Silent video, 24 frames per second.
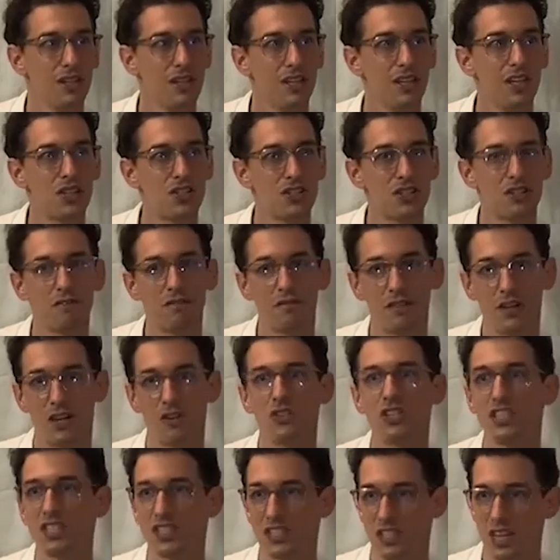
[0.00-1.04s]
It's the
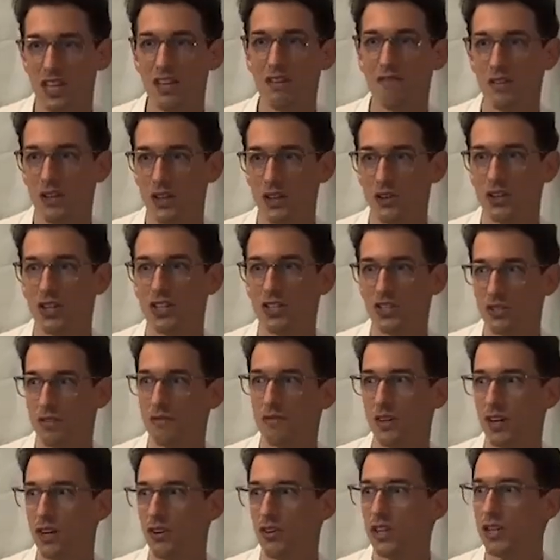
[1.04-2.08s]
very savior, it's your
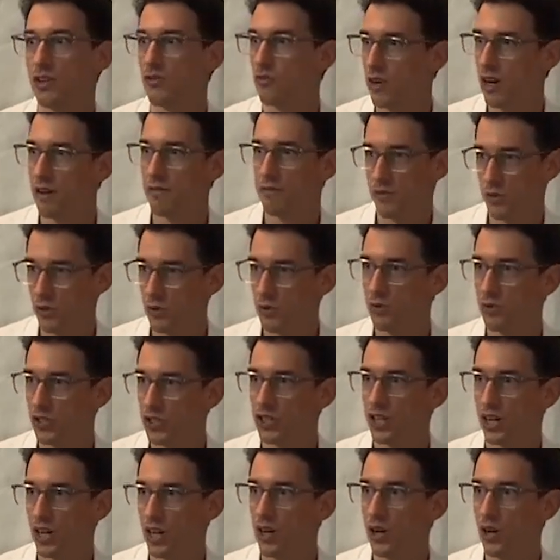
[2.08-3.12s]
very
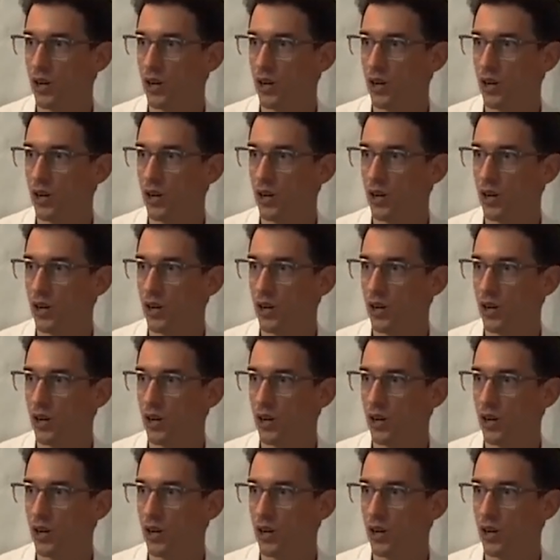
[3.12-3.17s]
refuge,